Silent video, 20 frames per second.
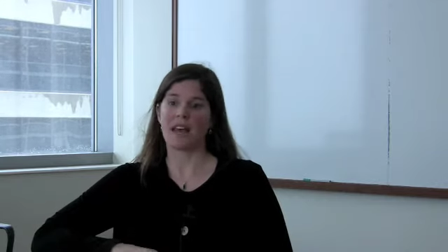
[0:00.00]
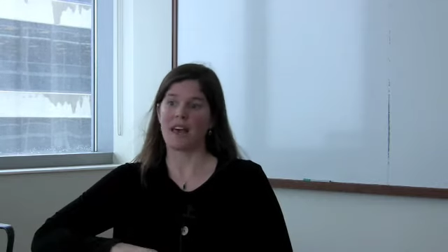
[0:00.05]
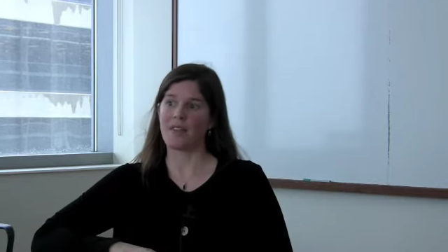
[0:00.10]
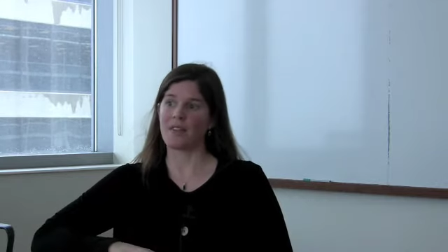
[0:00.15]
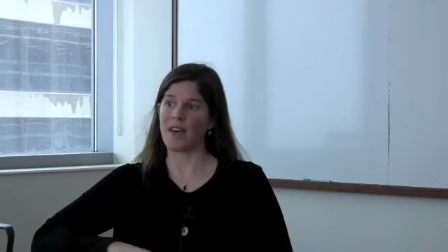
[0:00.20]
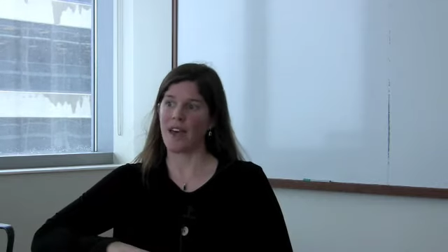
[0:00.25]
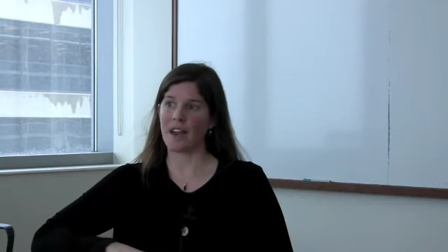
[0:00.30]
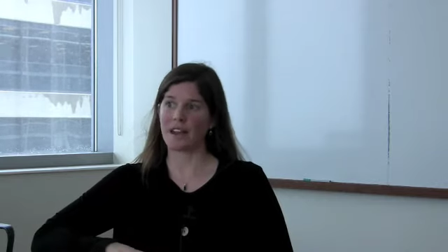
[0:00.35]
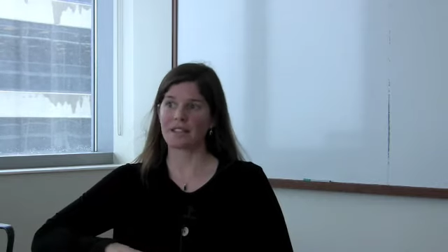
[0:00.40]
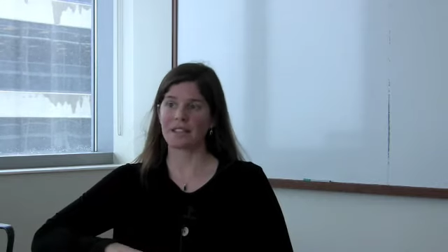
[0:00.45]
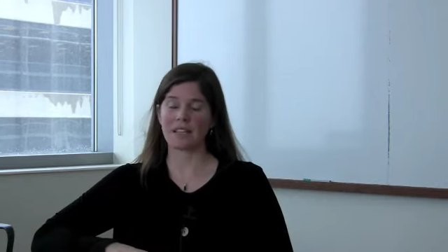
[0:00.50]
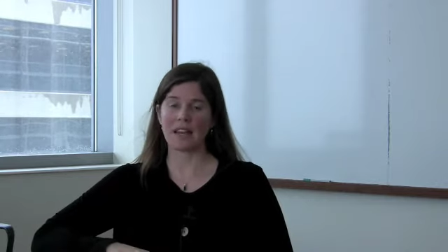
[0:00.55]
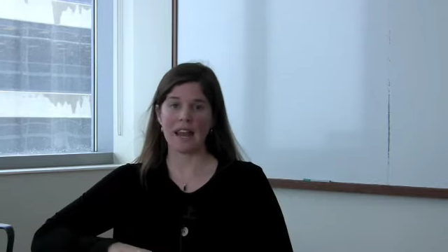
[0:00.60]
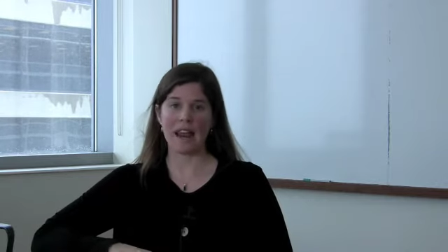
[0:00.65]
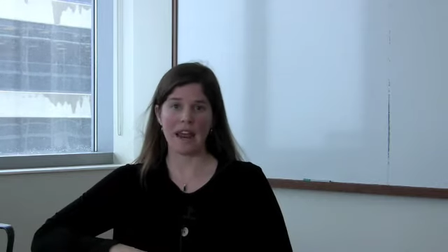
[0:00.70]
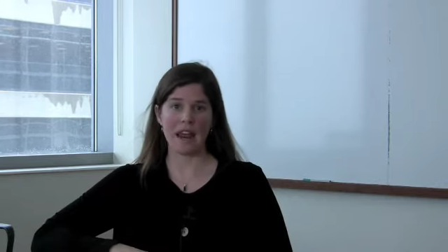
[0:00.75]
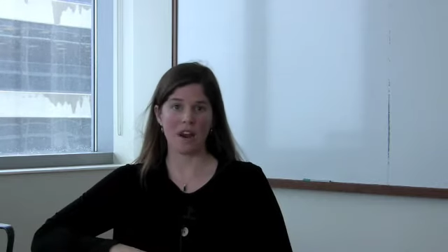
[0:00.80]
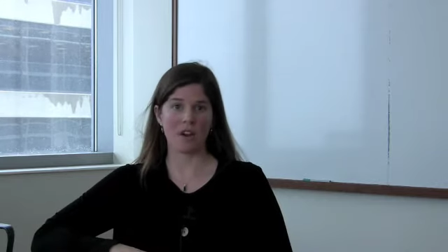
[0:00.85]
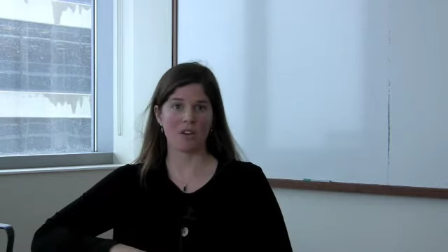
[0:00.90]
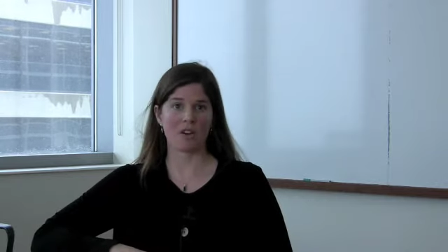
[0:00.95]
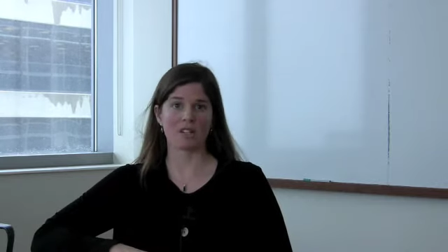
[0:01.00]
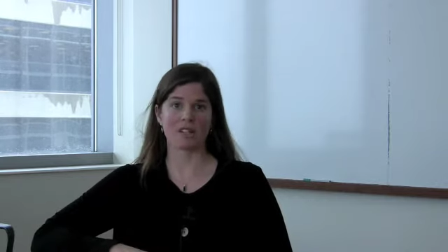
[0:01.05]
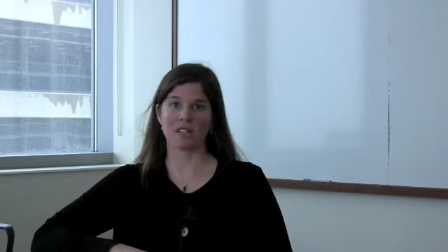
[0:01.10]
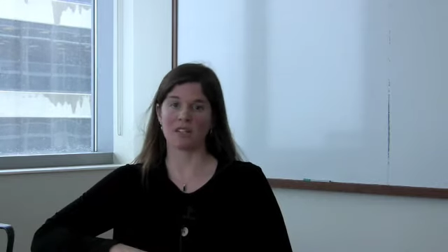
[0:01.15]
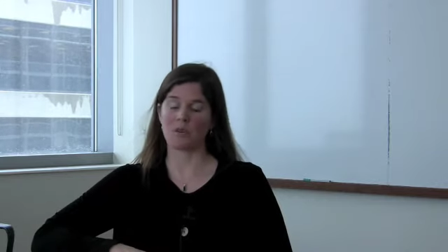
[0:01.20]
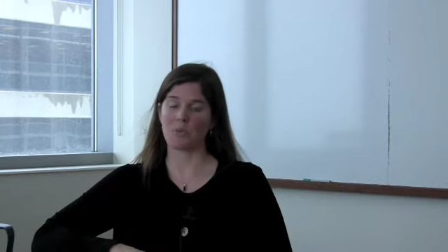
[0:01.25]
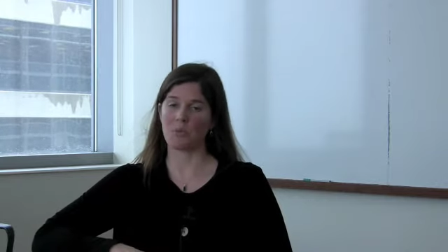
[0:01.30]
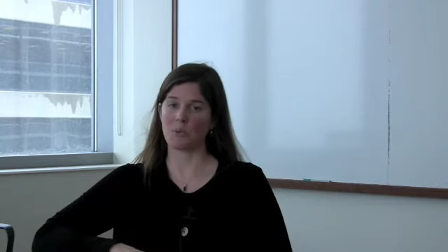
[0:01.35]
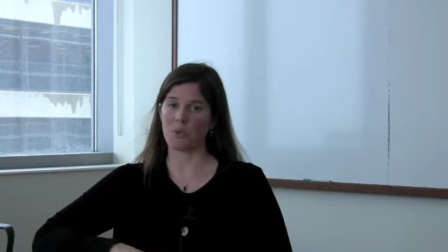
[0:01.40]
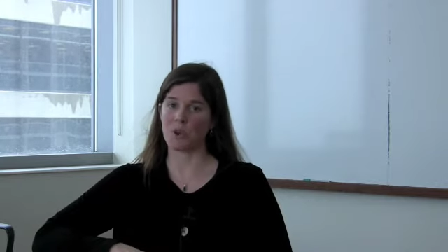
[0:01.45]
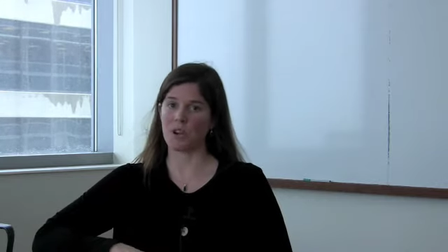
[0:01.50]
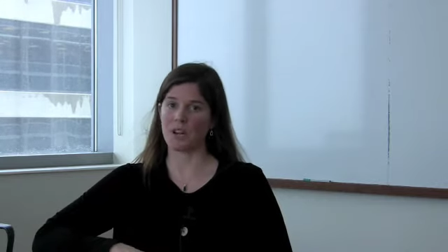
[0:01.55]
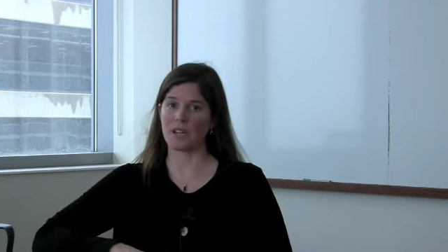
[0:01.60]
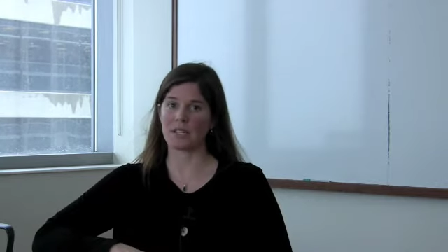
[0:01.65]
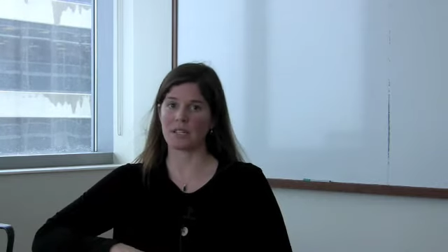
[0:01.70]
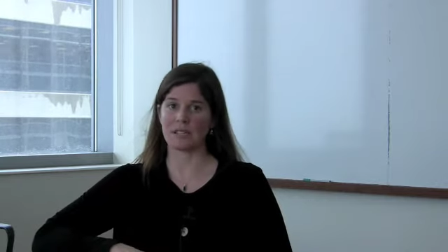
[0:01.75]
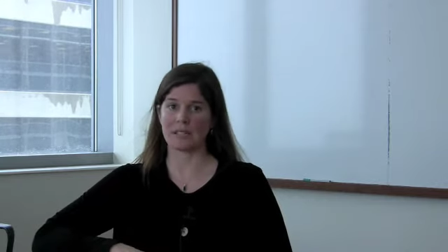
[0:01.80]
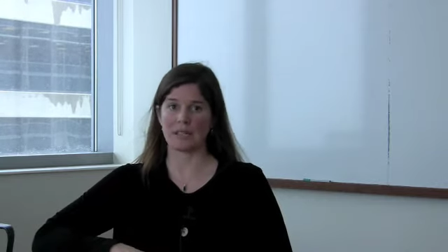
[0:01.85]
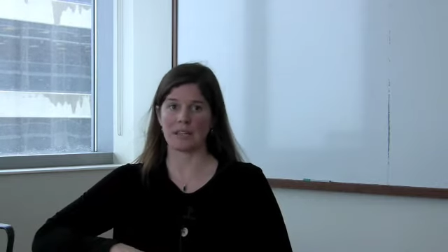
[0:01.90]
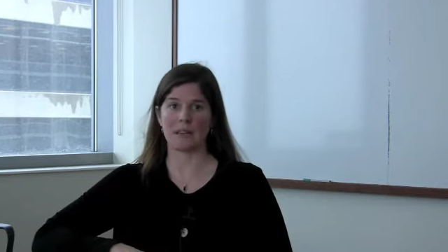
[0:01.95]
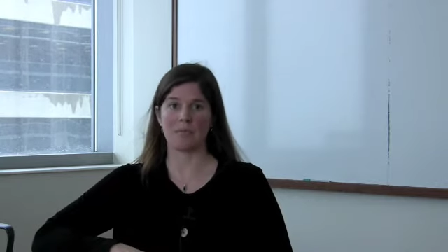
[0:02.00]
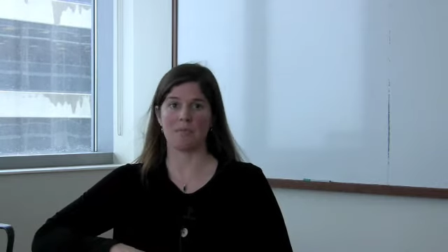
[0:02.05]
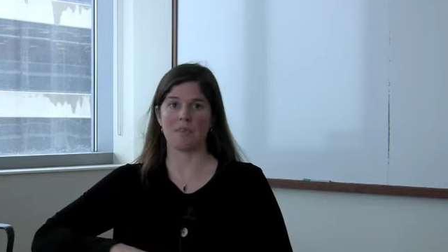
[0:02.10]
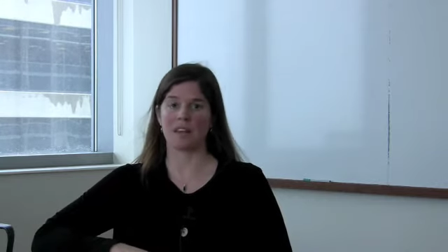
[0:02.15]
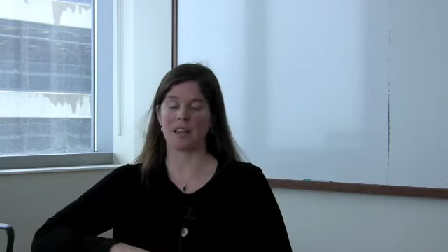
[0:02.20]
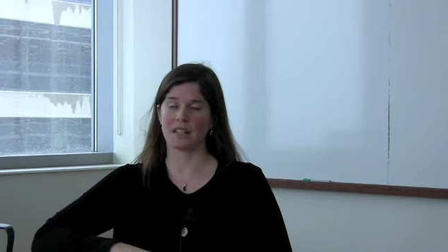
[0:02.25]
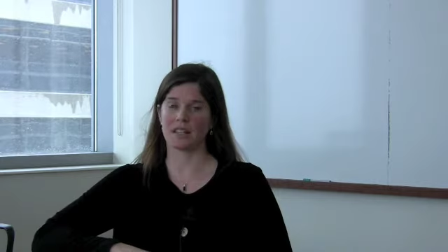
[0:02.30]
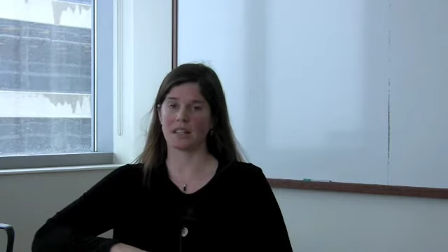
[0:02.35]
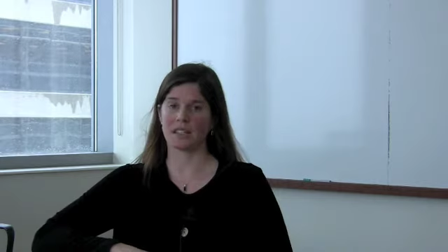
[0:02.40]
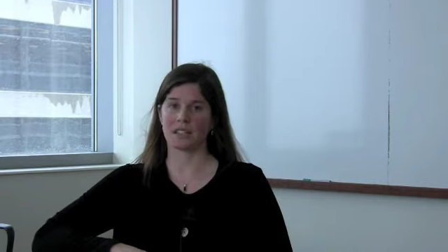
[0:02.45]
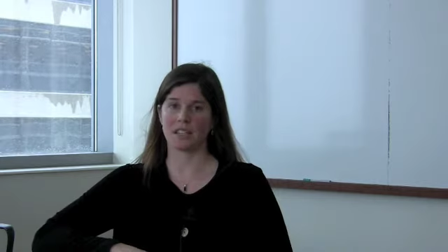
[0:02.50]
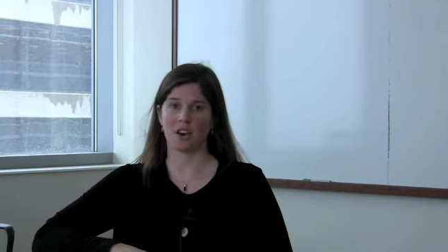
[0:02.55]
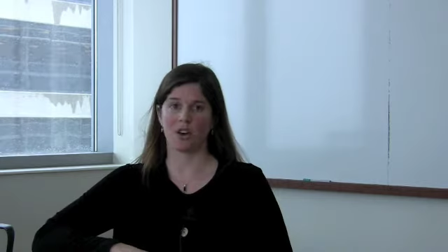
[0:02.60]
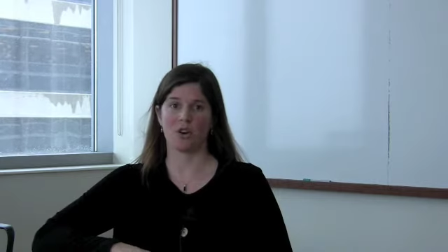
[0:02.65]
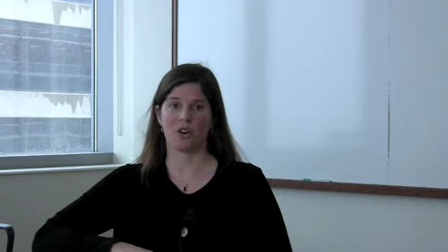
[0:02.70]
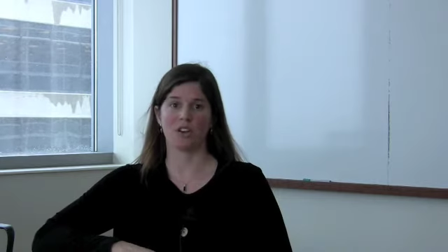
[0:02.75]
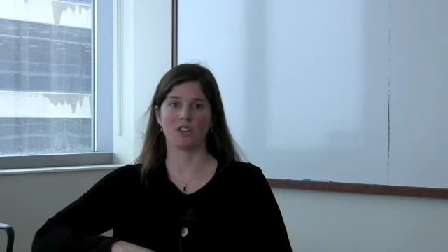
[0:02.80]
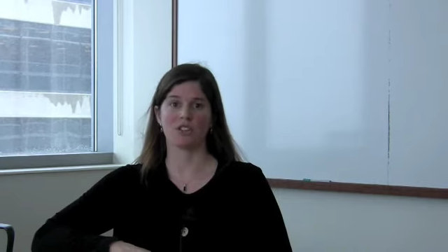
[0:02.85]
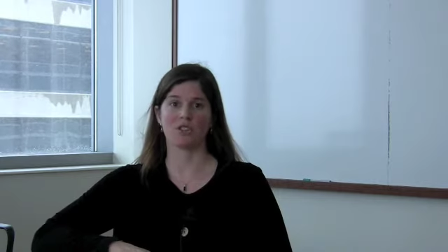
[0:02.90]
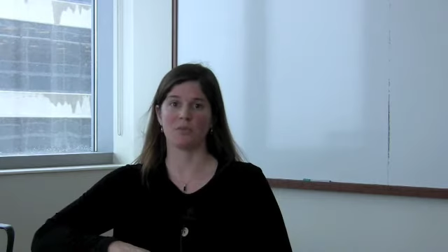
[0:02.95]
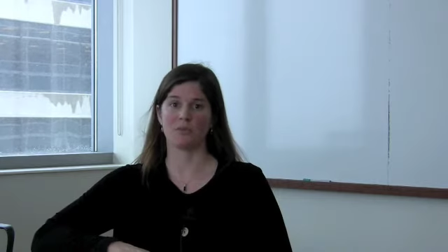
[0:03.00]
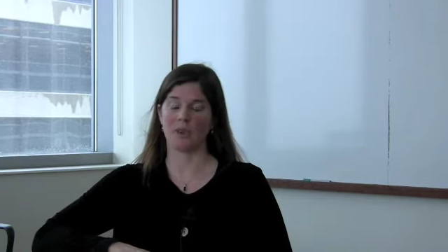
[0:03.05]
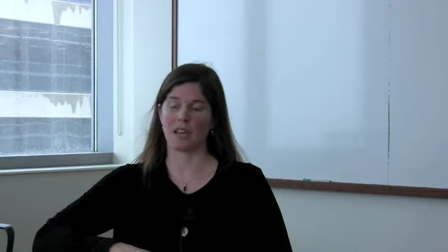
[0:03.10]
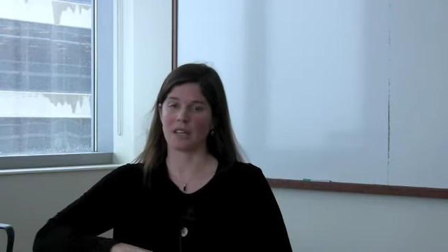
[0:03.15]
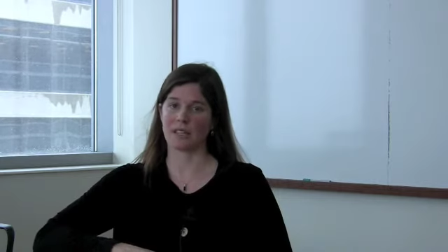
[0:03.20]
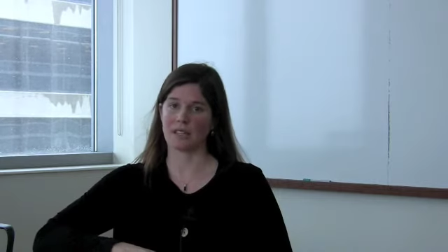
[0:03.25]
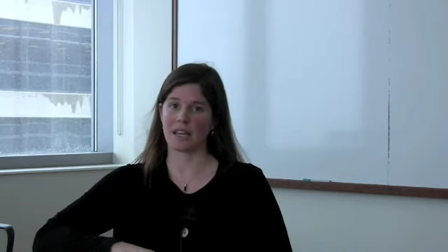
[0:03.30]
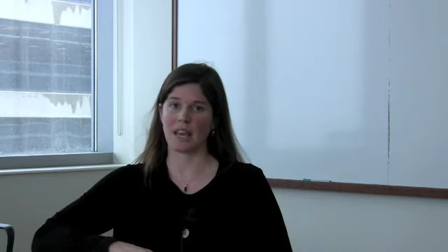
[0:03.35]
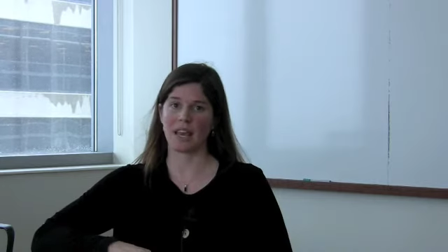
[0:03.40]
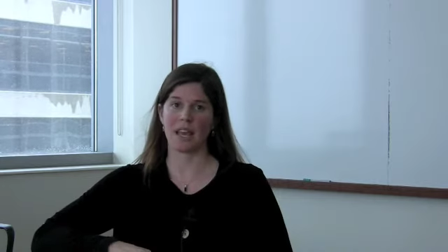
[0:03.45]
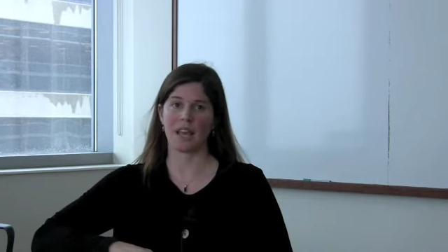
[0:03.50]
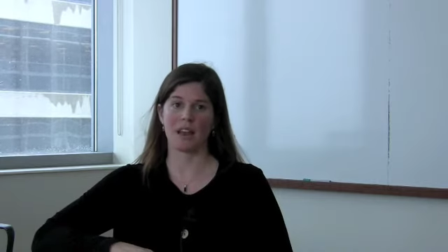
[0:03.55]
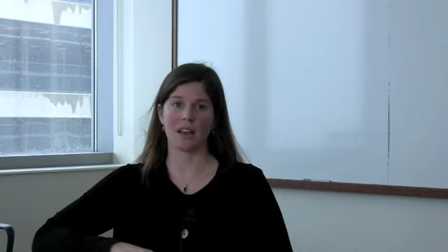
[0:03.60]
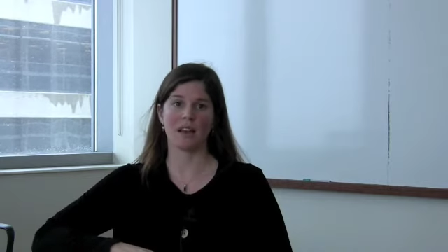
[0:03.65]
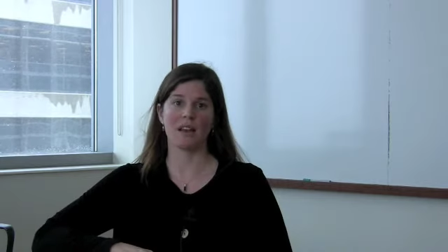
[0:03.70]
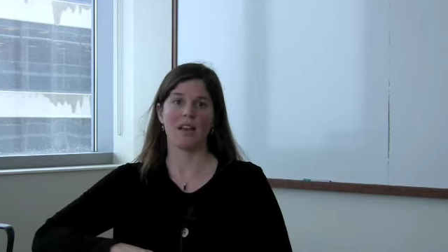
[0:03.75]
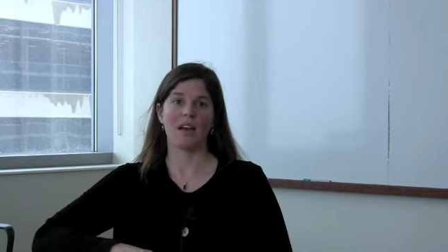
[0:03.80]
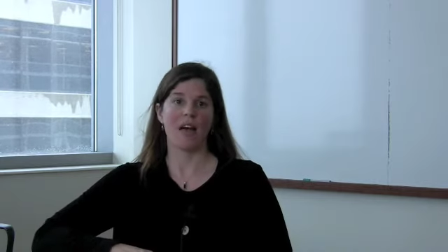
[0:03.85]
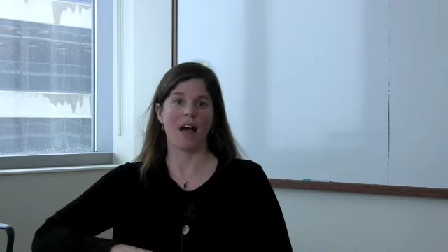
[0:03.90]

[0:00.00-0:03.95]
And that is inherent in the breeding scheme necessary to maintain